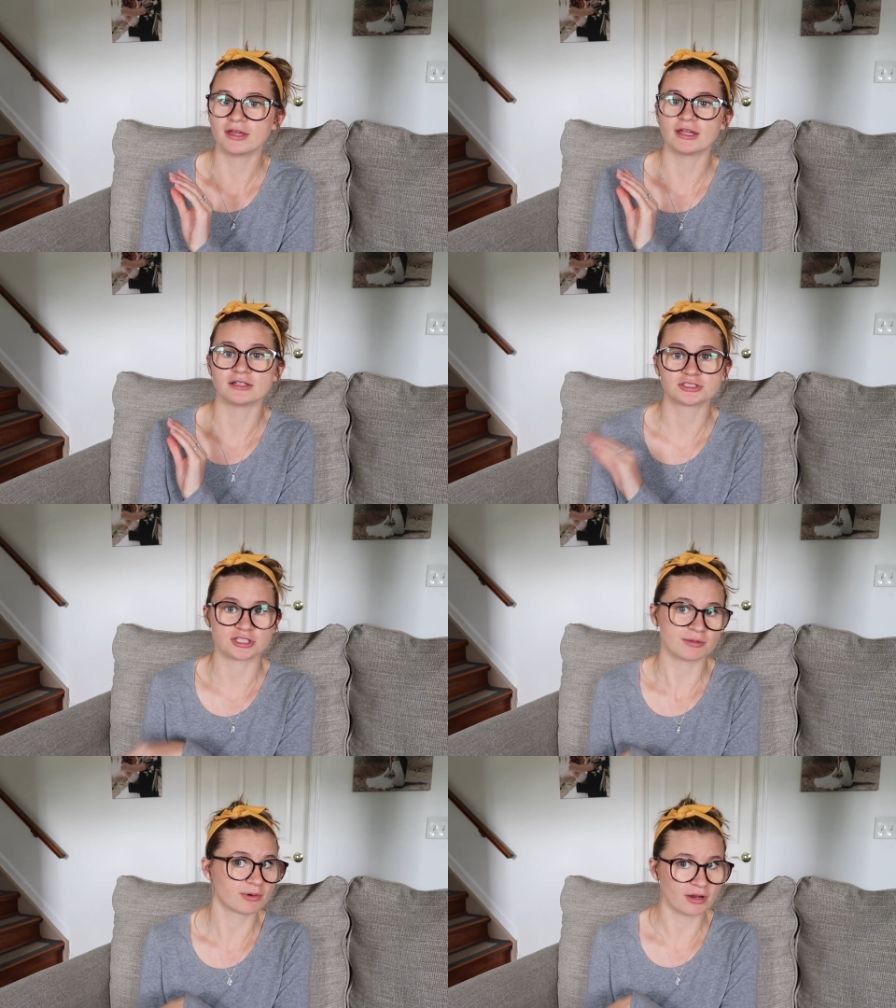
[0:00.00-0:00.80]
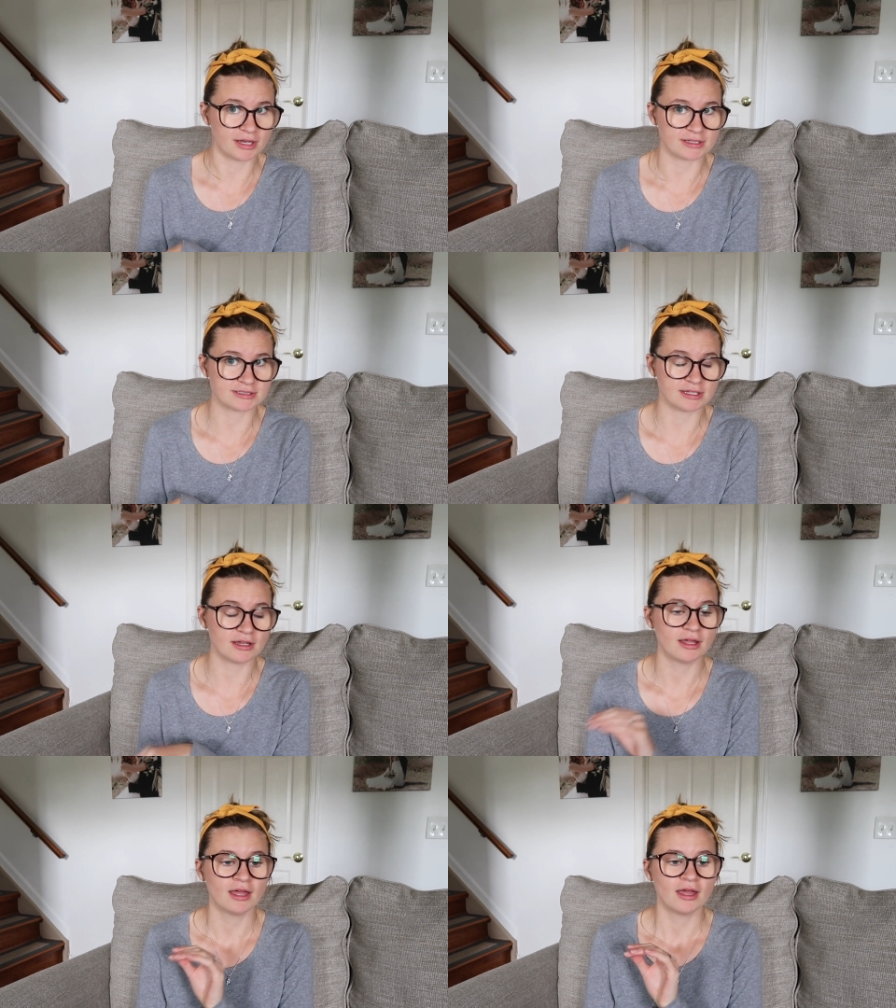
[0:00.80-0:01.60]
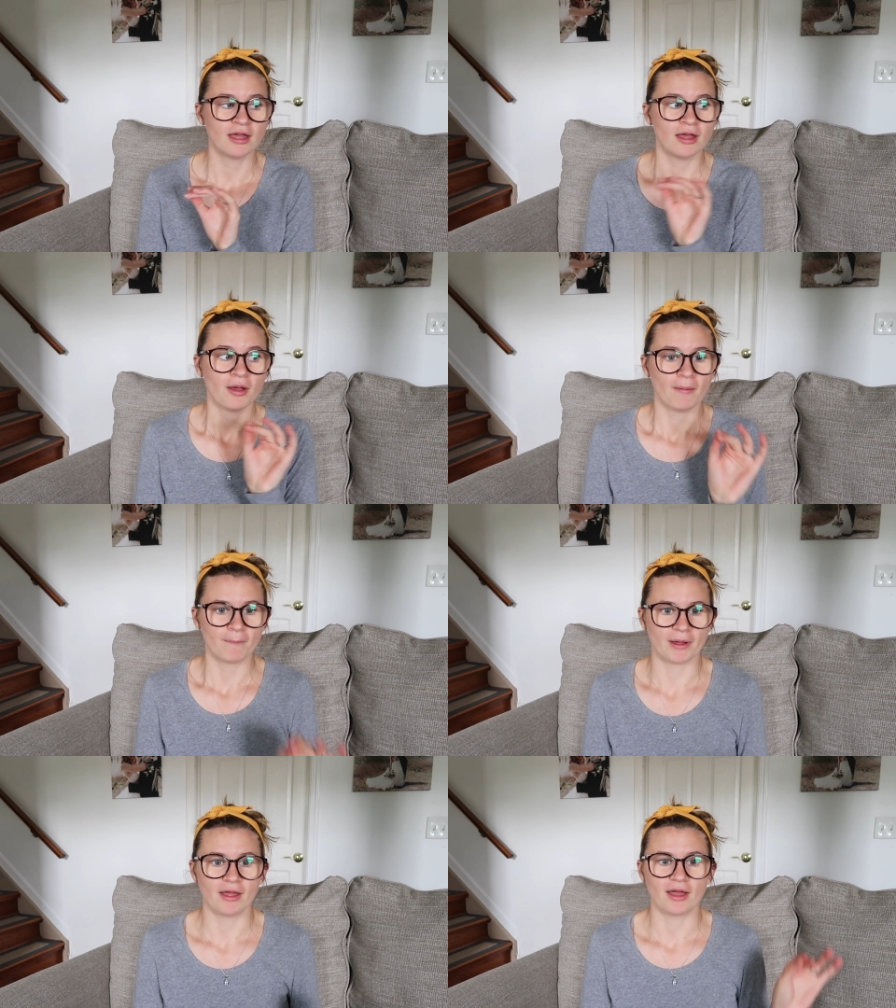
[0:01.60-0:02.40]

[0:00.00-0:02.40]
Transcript: It is cheaper on Etsy, but